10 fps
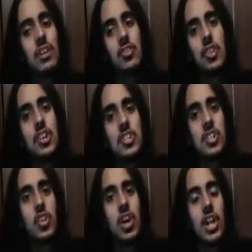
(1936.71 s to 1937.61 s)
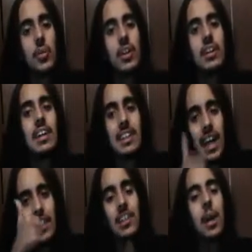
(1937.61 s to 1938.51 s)
Drake and Josh Go Hollywood,
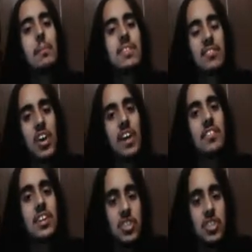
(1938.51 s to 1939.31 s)
like, comment, subscribe,